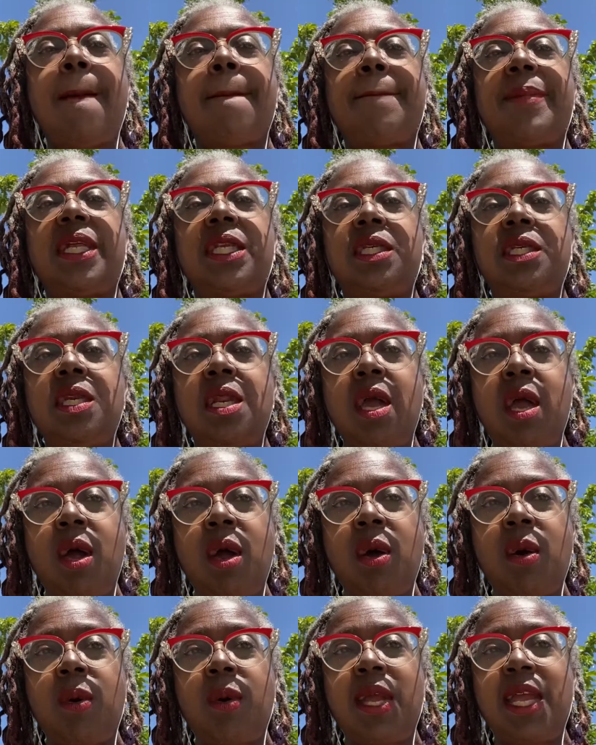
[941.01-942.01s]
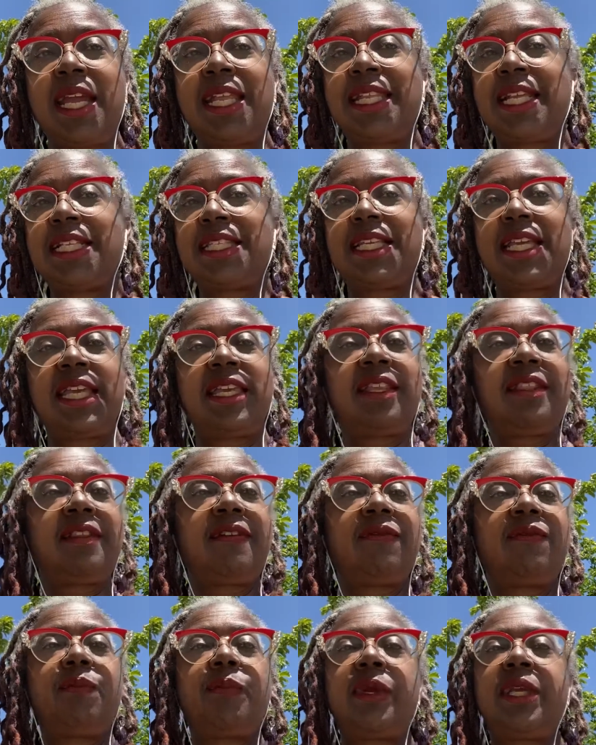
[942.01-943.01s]
But know that taking the
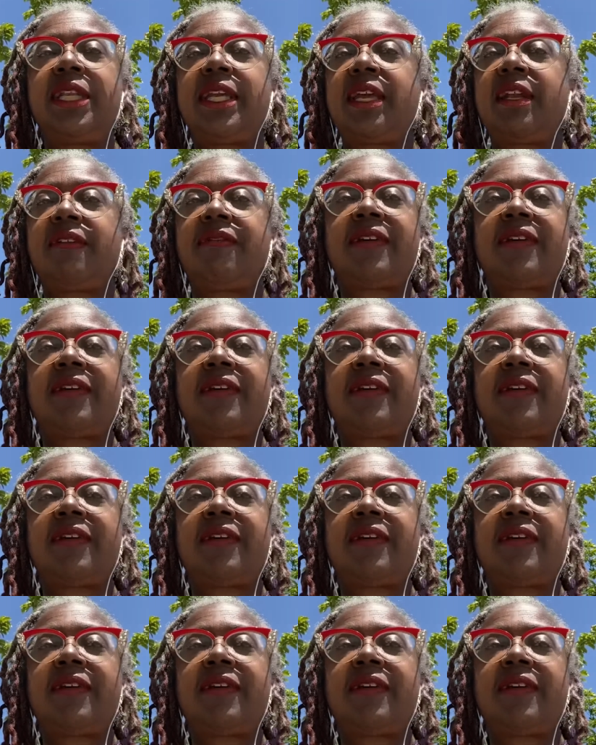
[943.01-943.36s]
prenatal